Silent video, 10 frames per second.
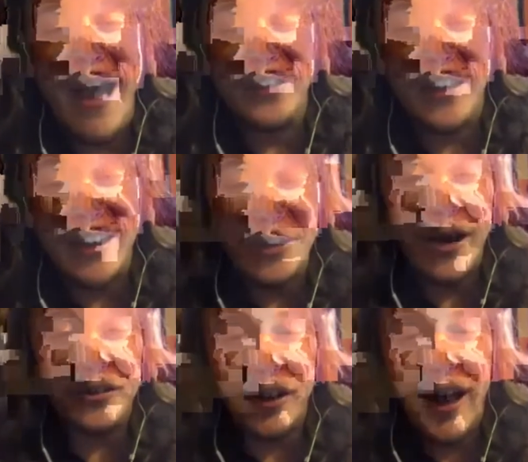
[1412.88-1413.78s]
to get you
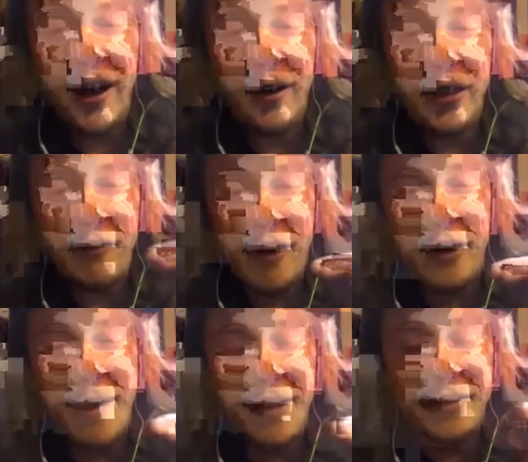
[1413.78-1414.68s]
SNL and the right
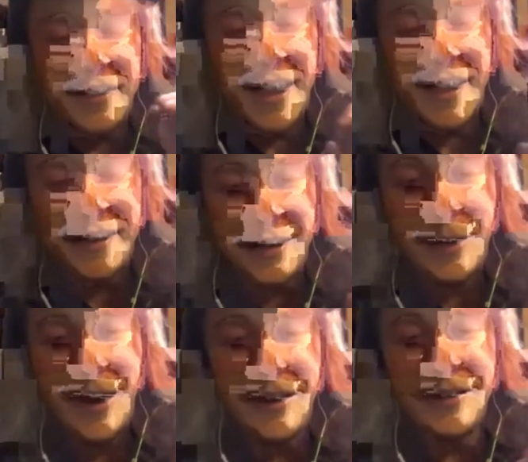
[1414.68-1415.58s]
amount to cake it
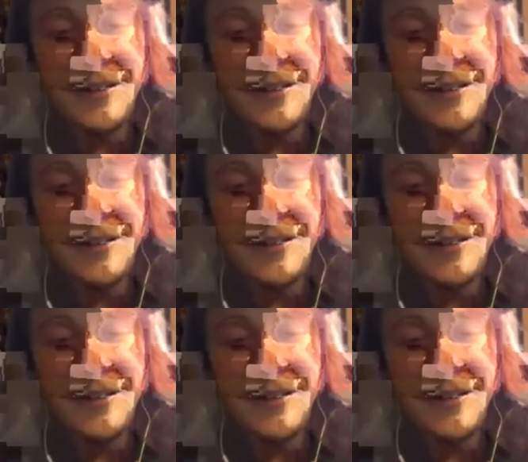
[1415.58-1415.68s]
away.